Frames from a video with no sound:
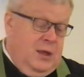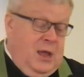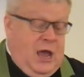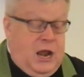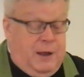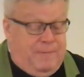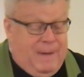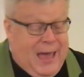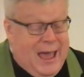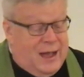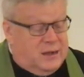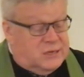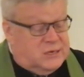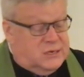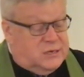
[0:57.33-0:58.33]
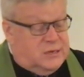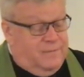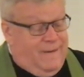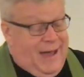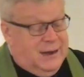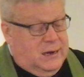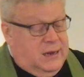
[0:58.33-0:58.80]
And if a house is
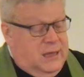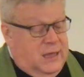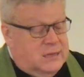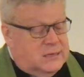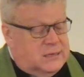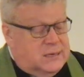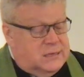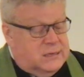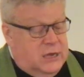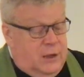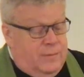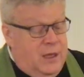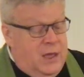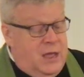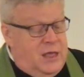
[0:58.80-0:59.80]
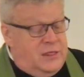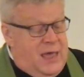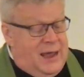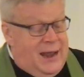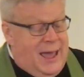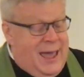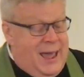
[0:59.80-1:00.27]
divided against itself,
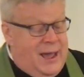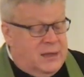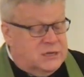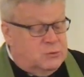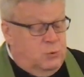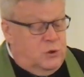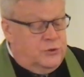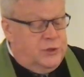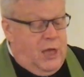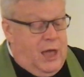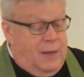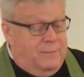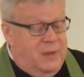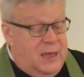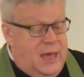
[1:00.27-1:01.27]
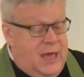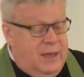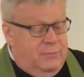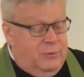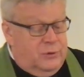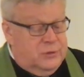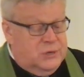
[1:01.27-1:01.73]
that house will not be
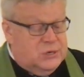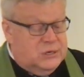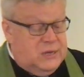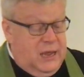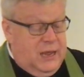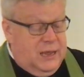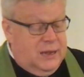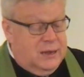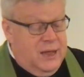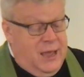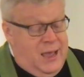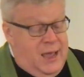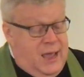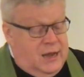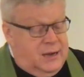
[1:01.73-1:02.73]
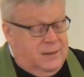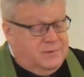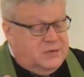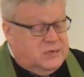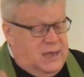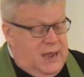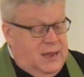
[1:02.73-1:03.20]
able to stand. And if
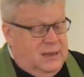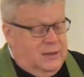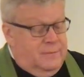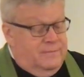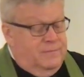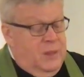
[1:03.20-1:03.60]
Satan